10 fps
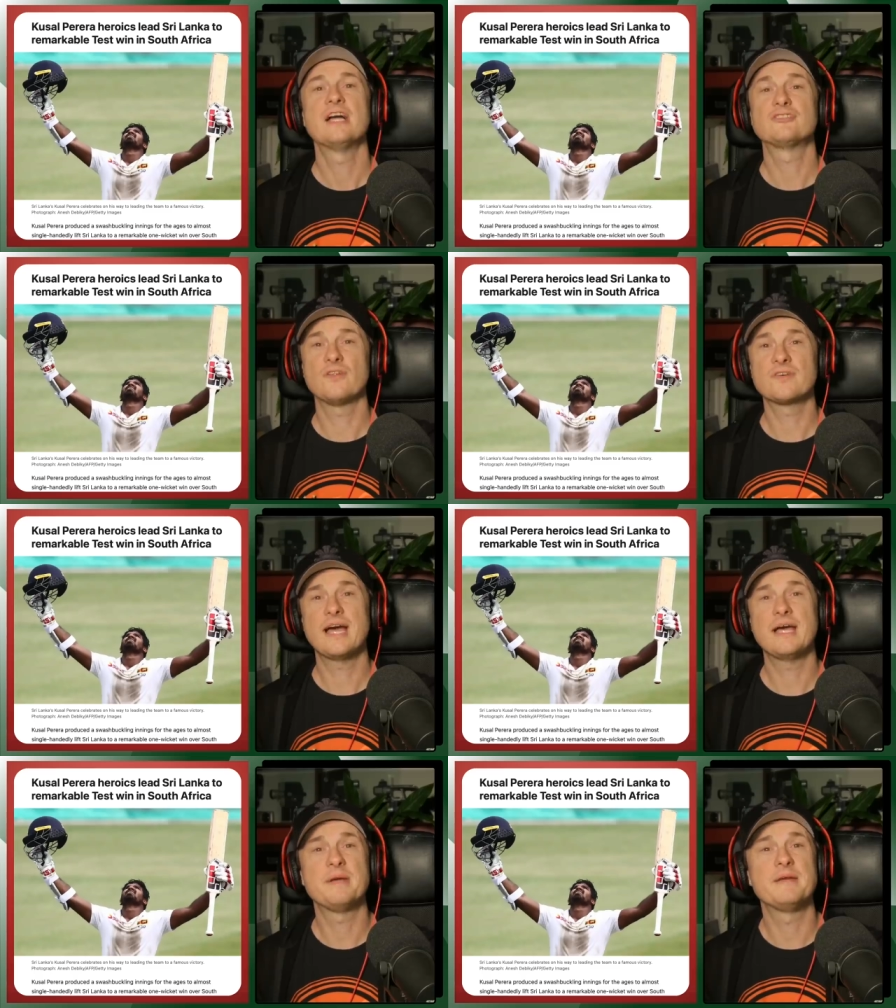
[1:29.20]
And Sri
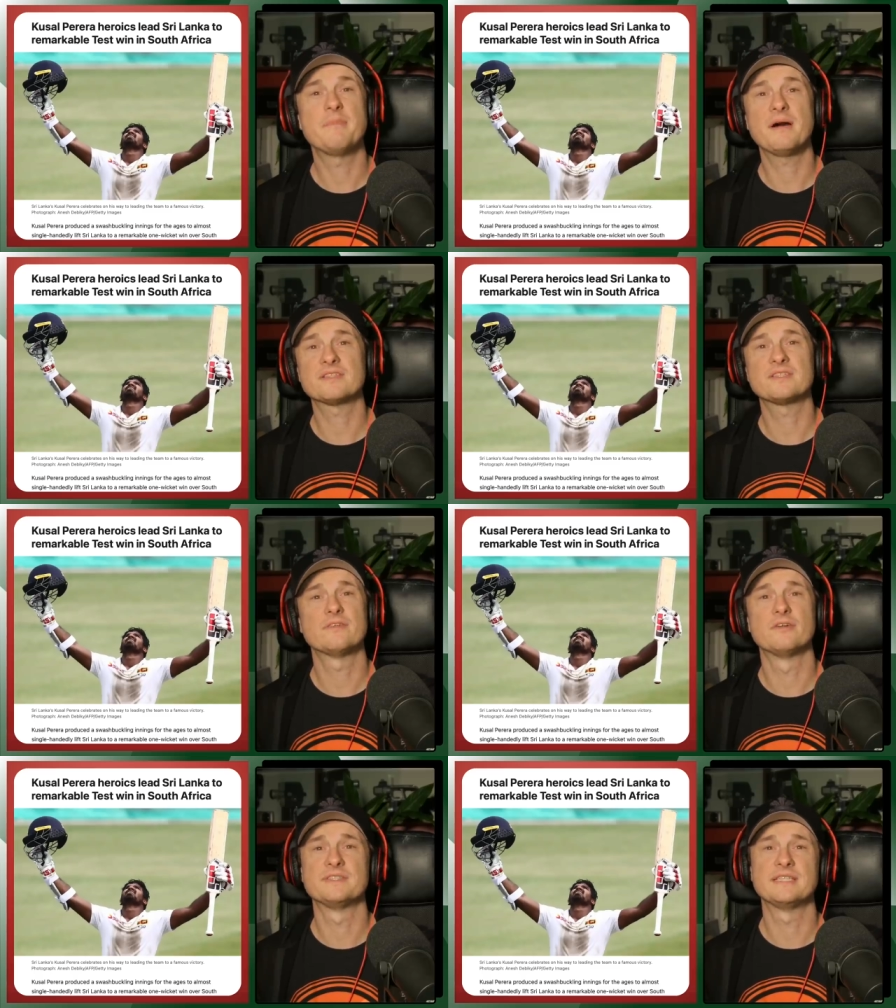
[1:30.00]
Lanka had beaten
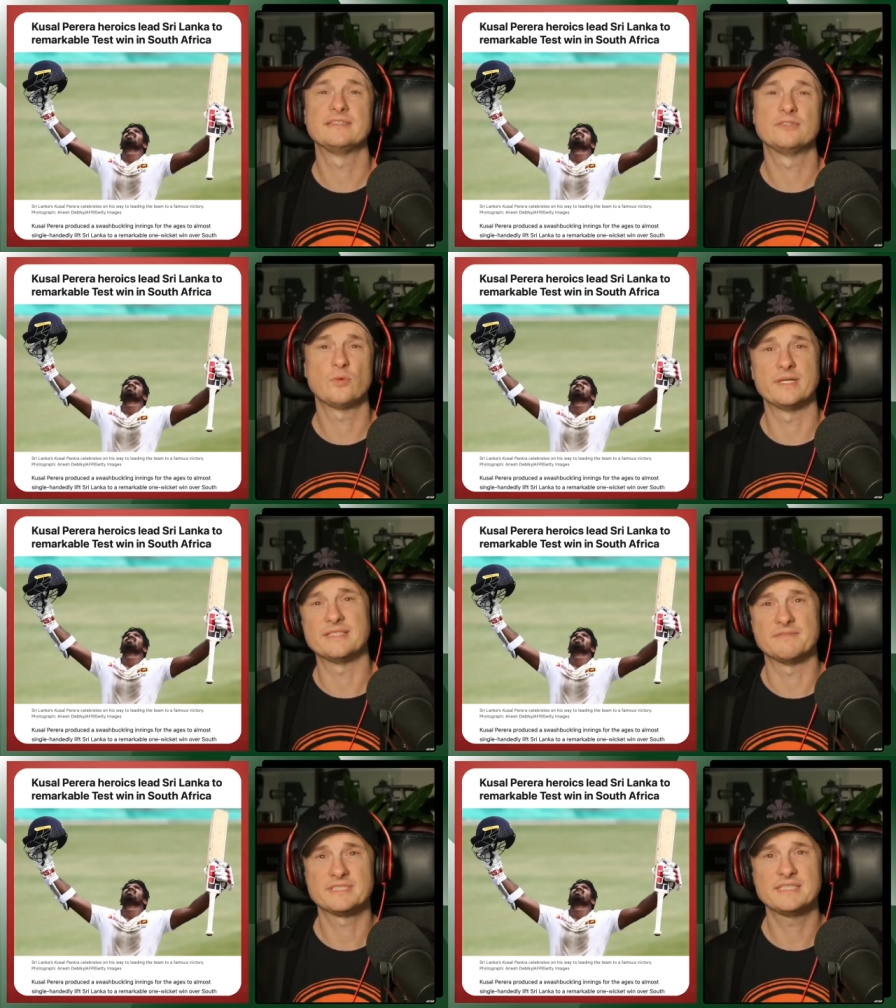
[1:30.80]
Pakistan overseas in twenty
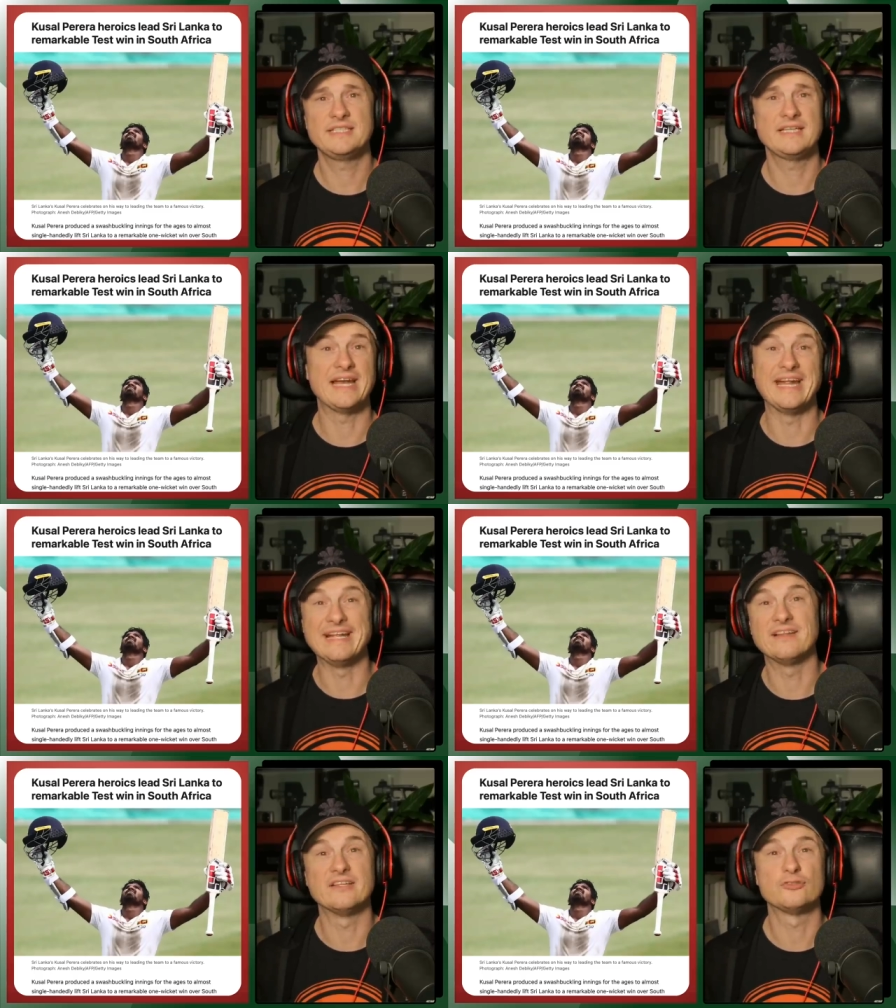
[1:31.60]
seventeen and
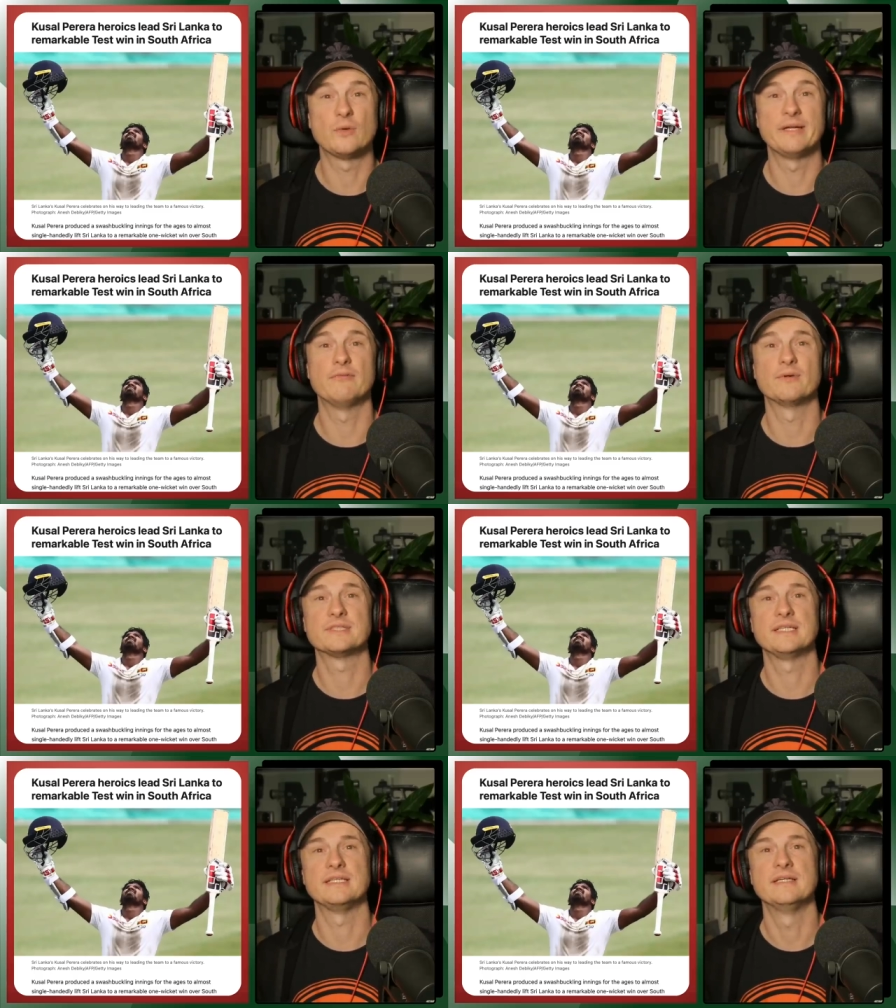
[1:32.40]
England in twenty
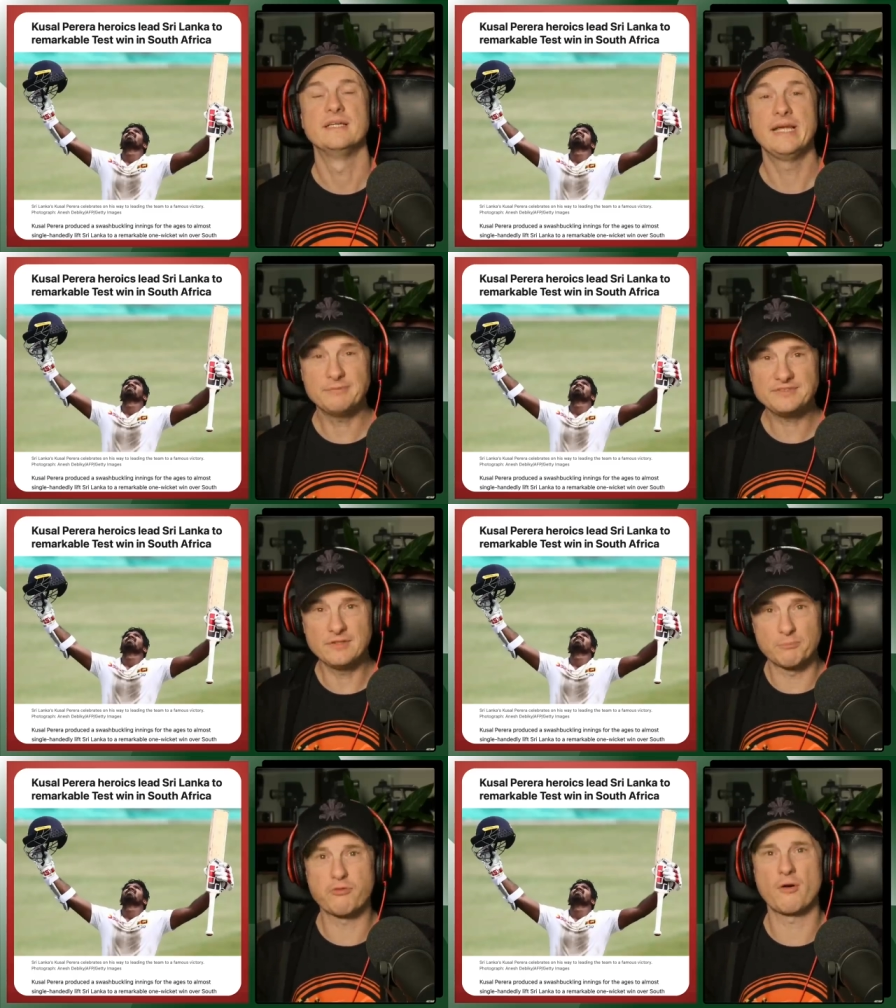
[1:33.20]
fourteen. It was
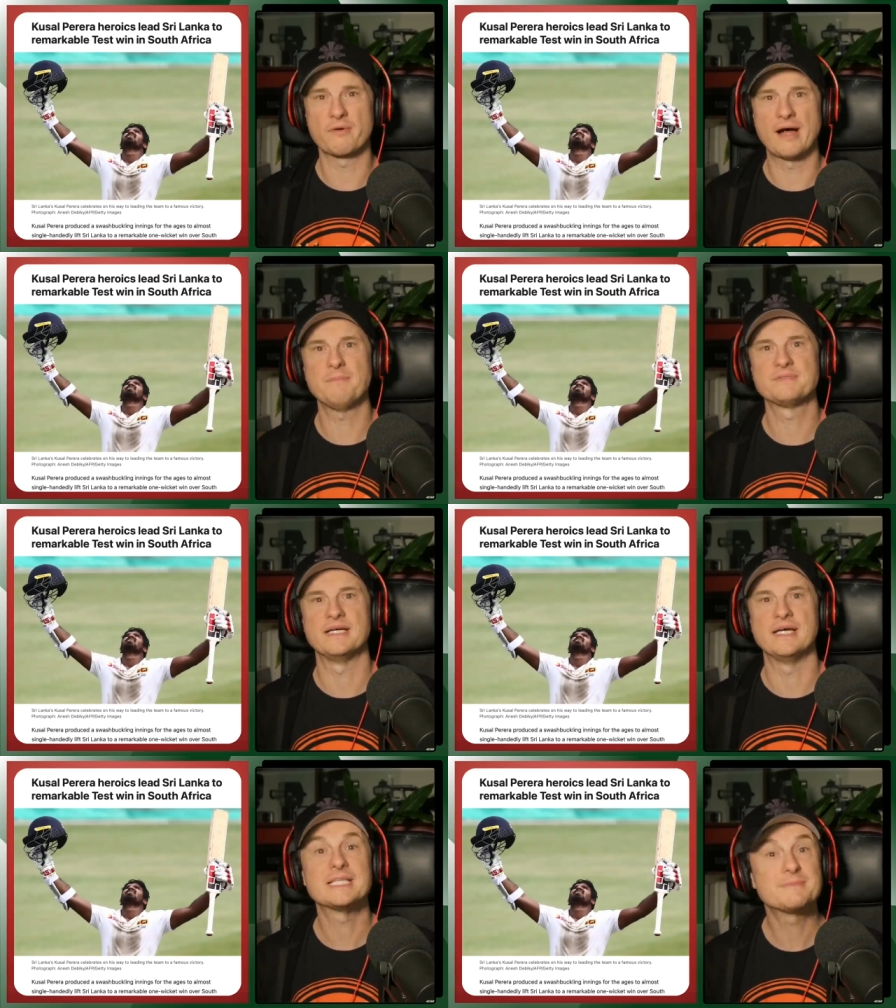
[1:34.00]
still a proper
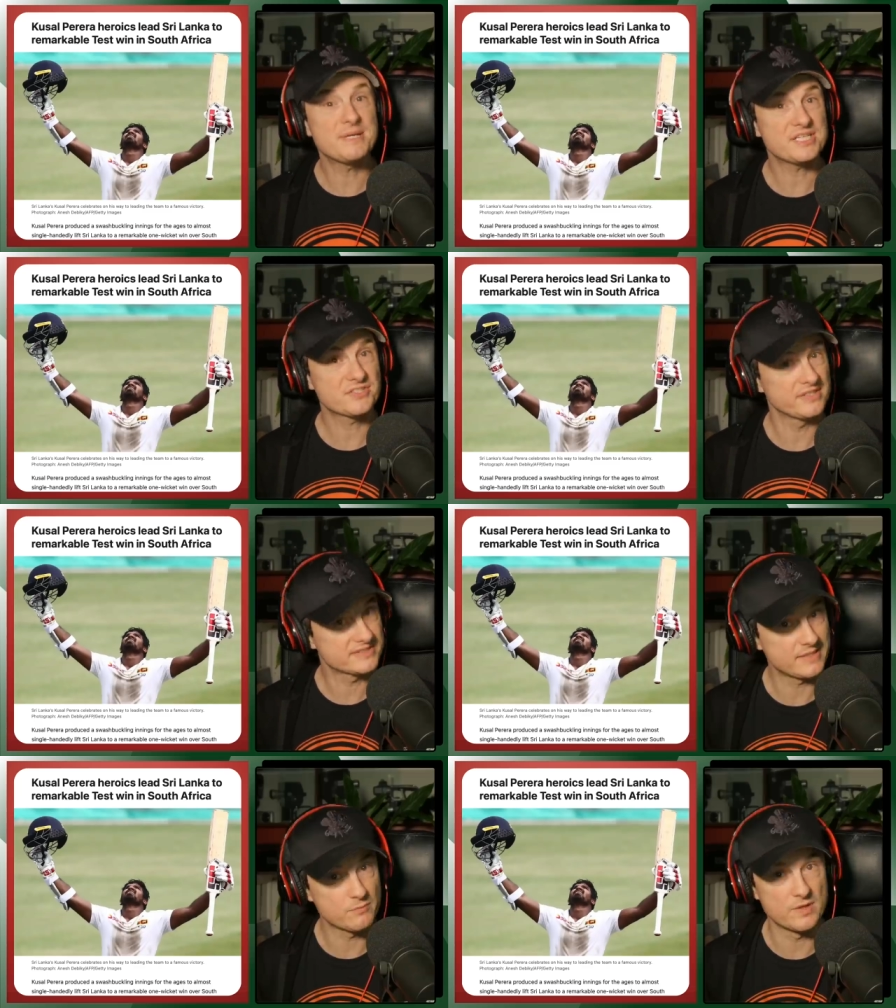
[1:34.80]
upset, especially
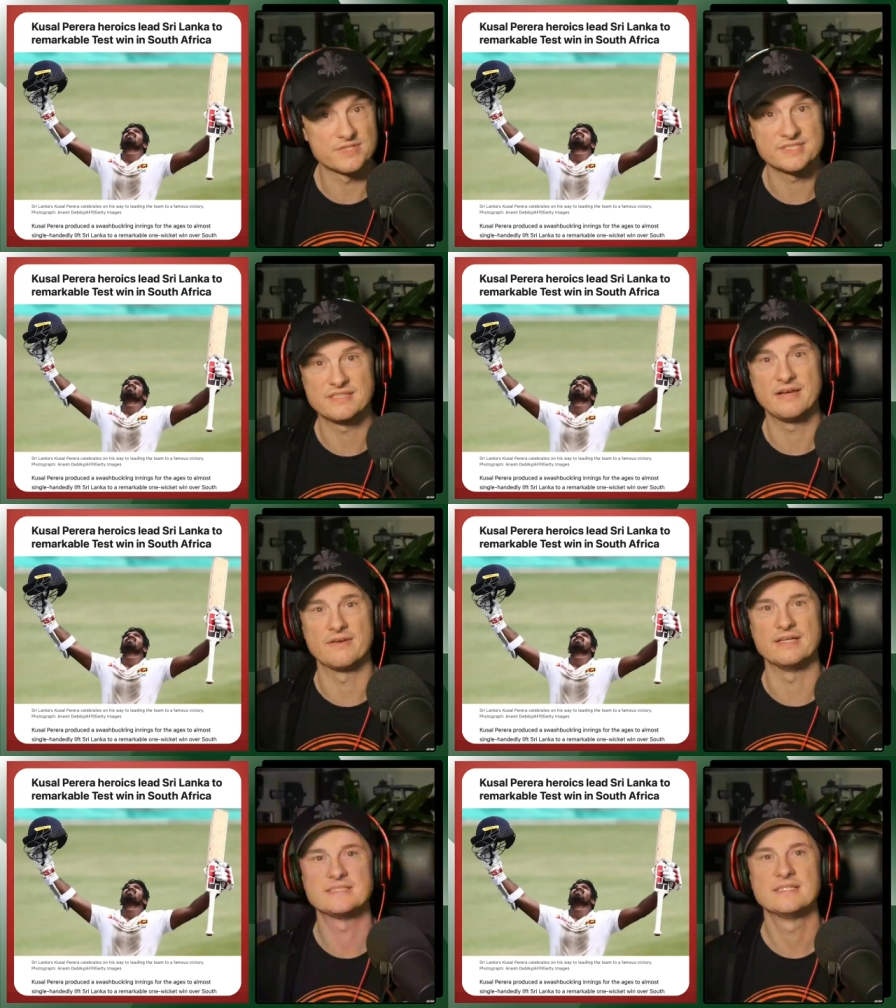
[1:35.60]
as they won the
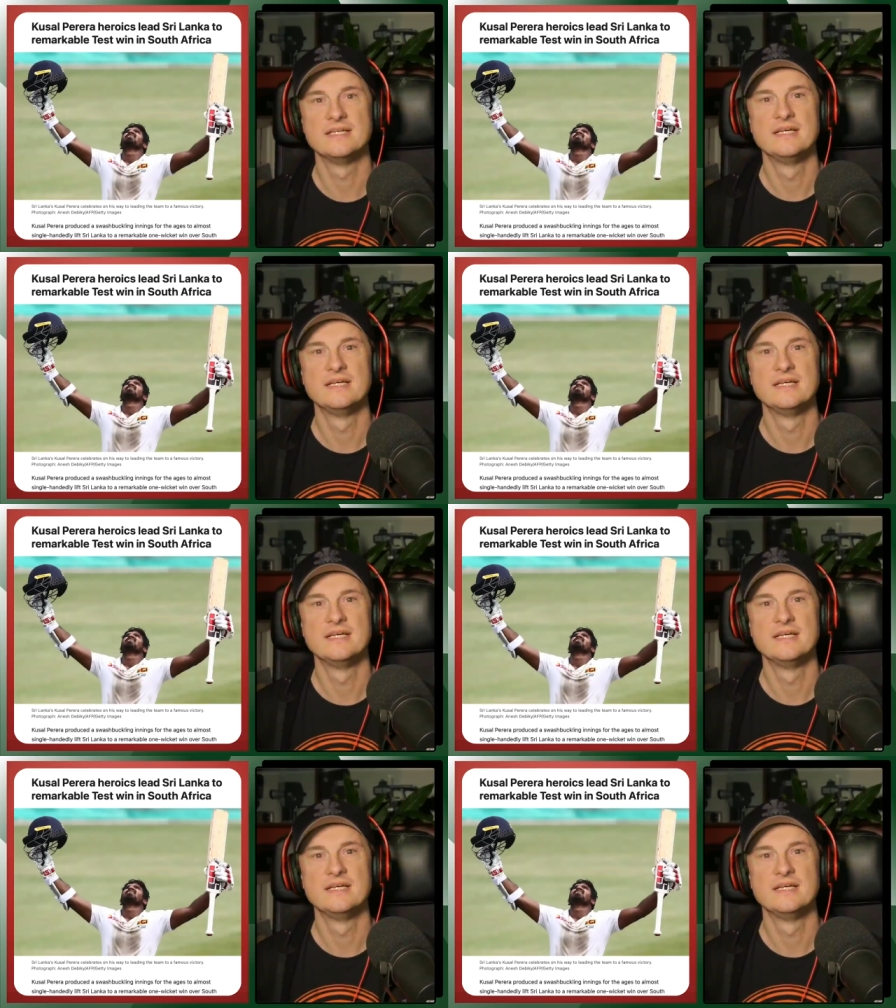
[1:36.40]
series.